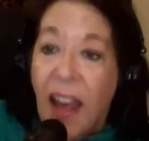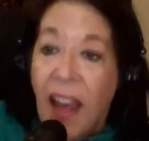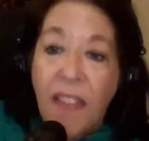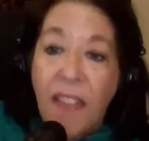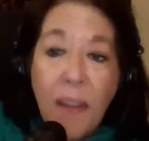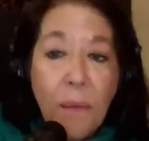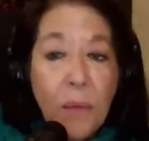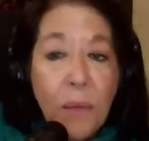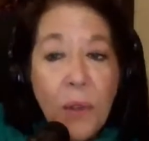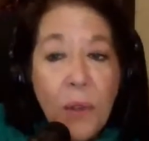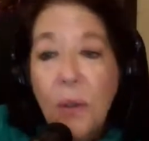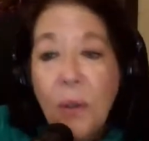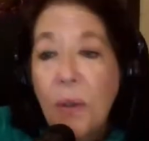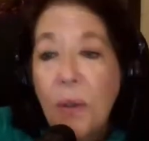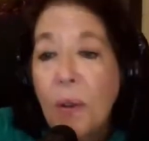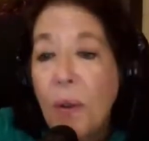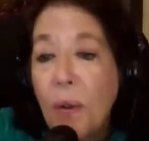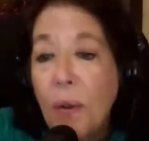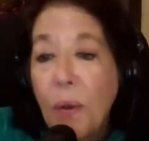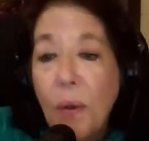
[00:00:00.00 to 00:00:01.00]
Them good
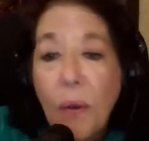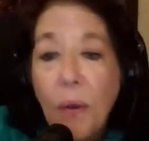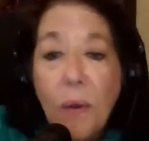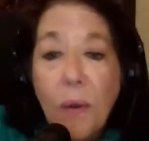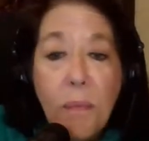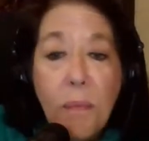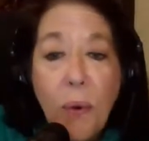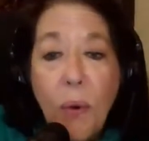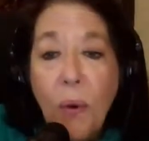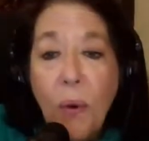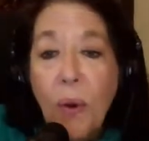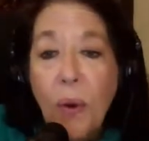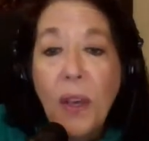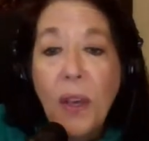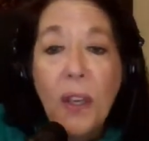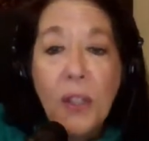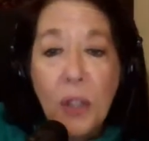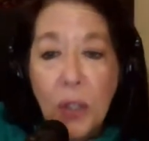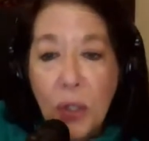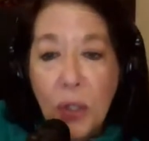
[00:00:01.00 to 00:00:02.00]
old
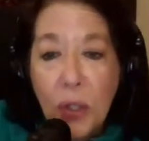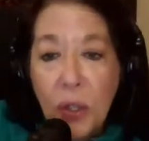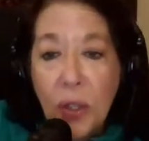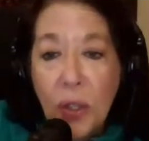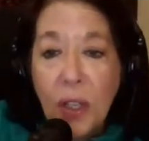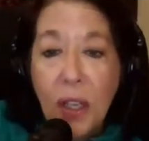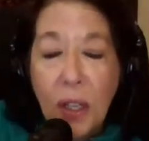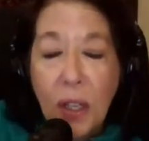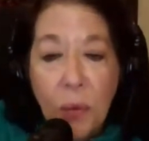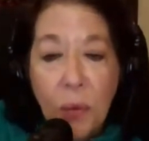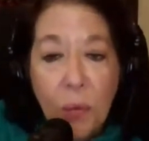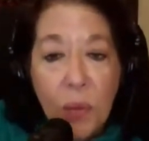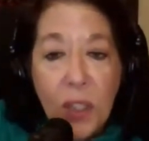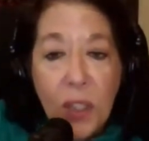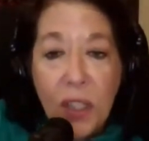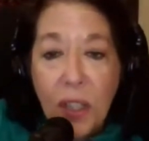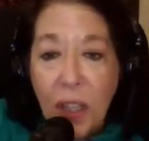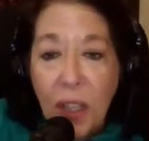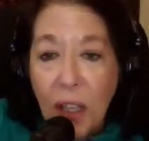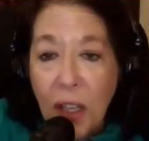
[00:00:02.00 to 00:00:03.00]
boys are drinking
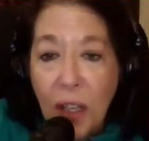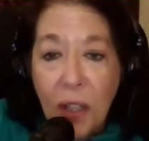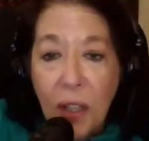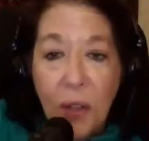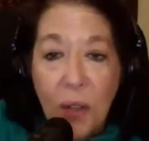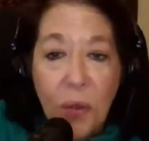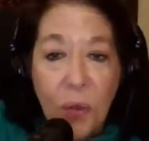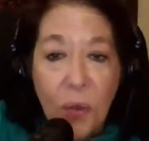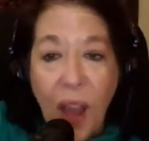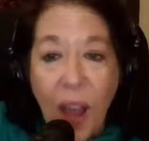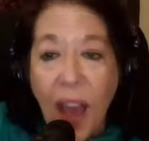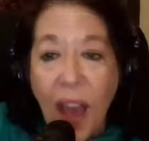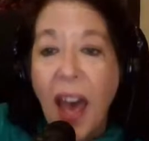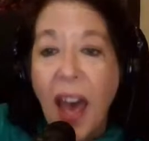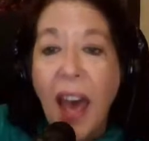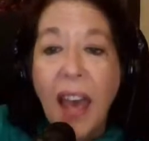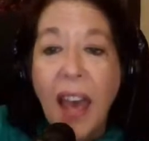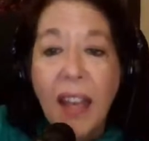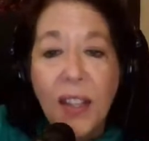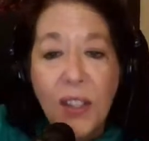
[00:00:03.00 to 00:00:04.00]
whiskey and
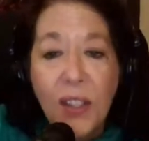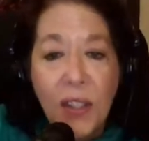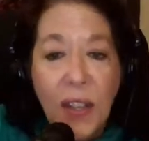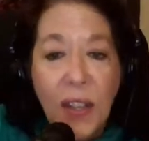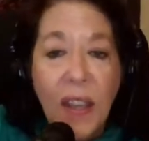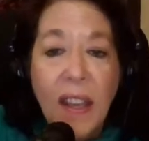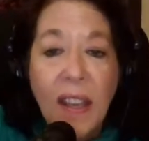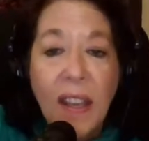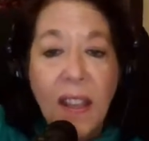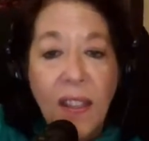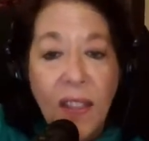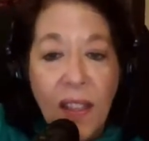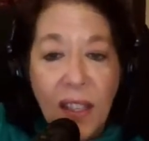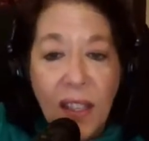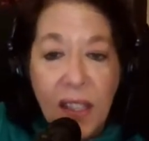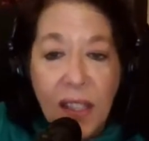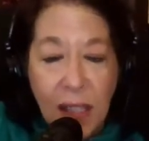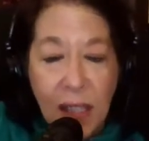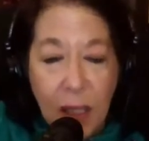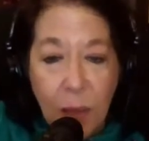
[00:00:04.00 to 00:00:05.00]
rye and singing,
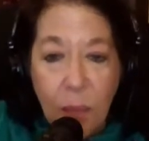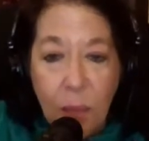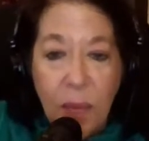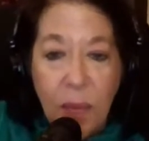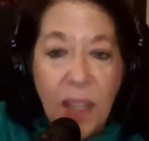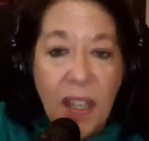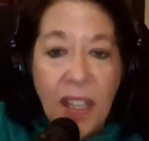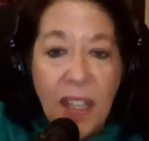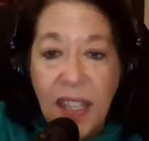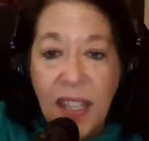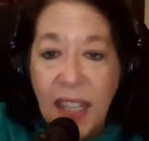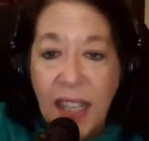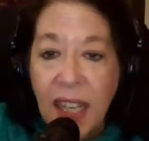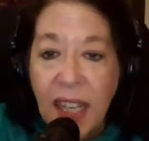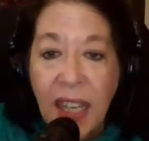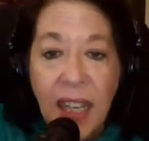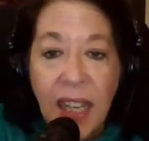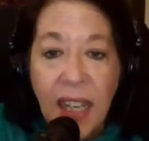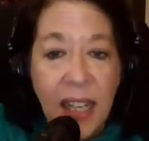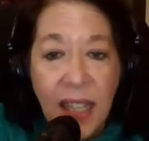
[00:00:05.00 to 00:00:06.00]
this will be the
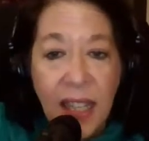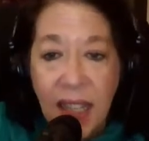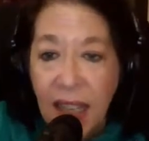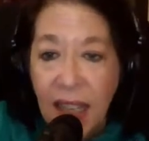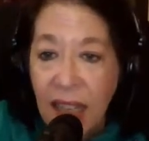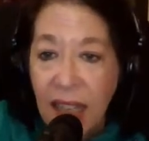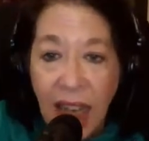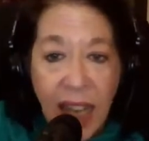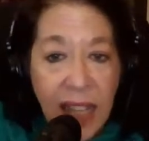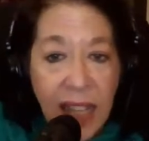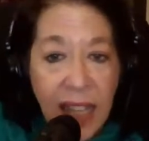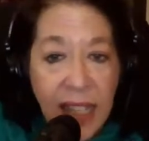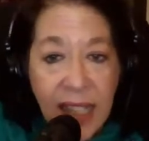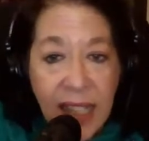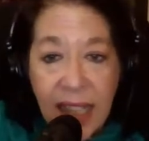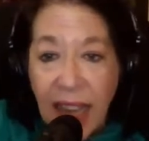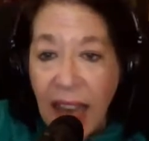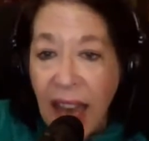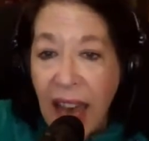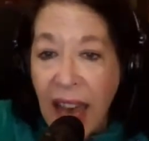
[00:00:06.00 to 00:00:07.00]
day that I
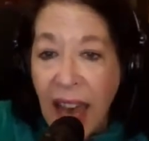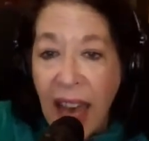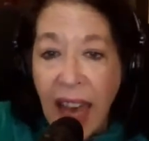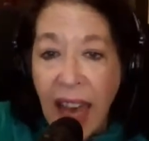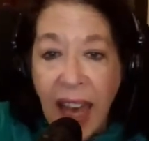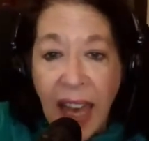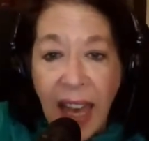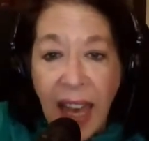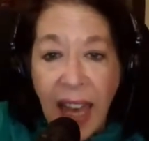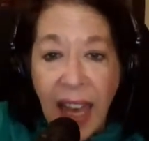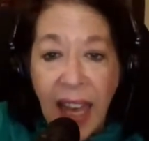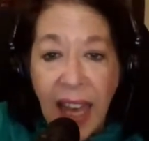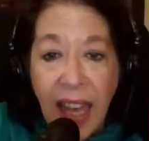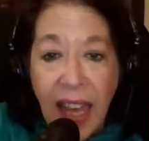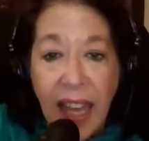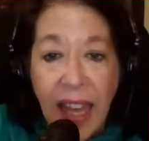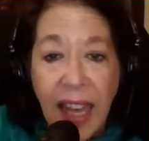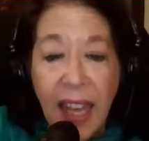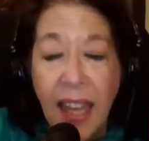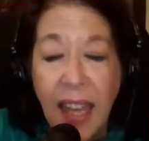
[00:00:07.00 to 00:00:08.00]

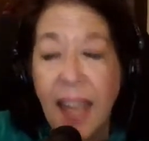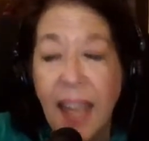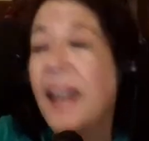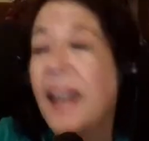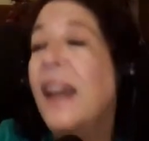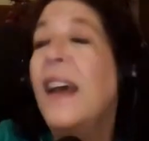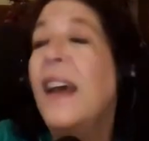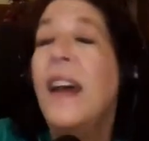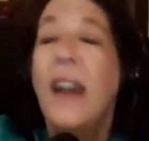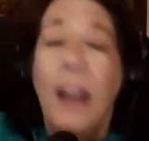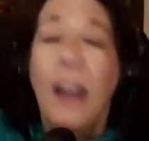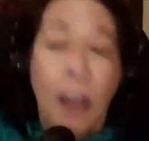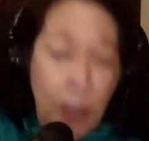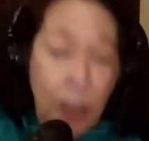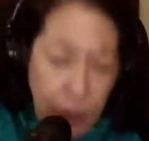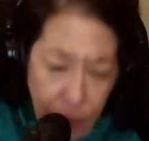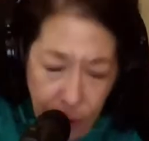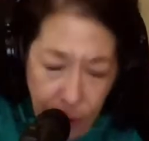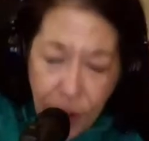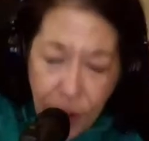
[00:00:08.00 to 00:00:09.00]
die.
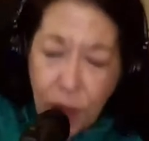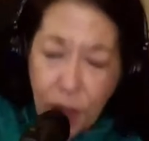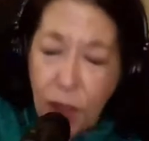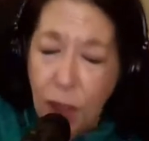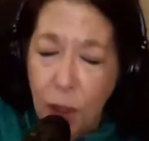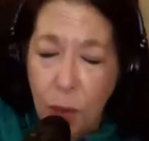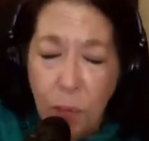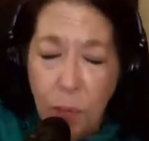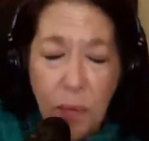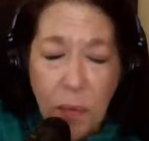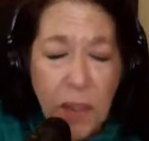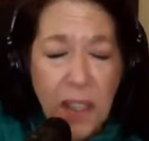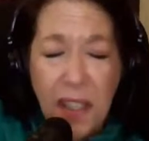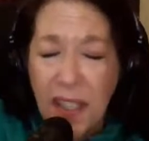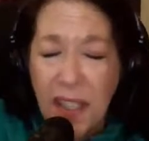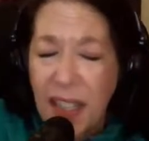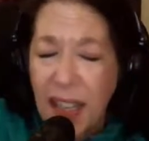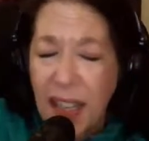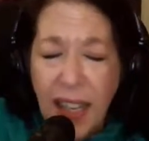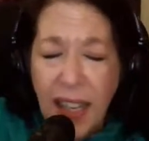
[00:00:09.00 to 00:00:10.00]
This will be the
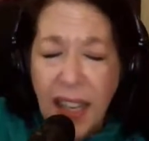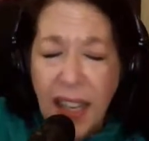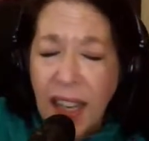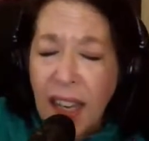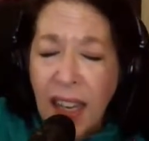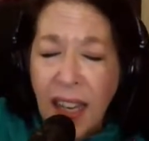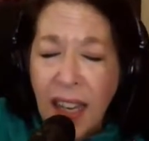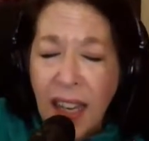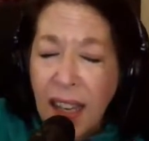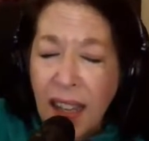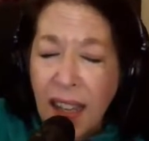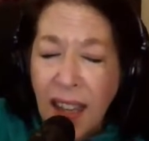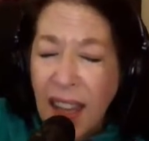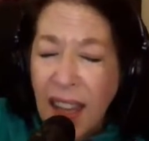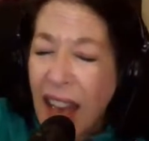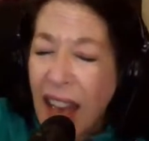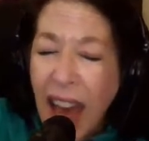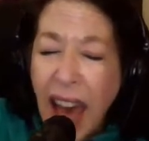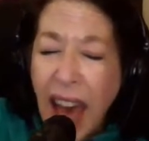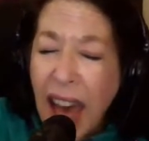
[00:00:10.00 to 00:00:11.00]
day that
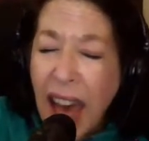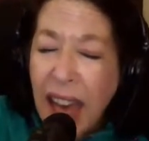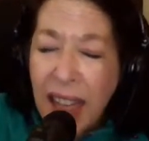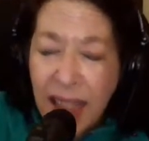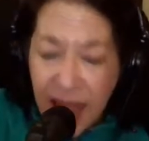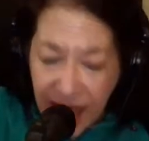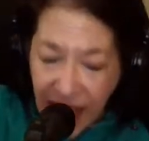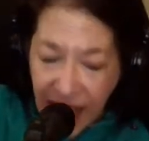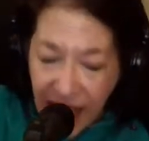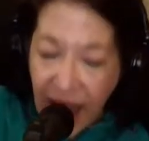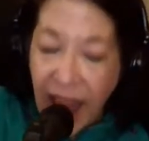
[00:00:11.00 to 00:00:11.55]
I die.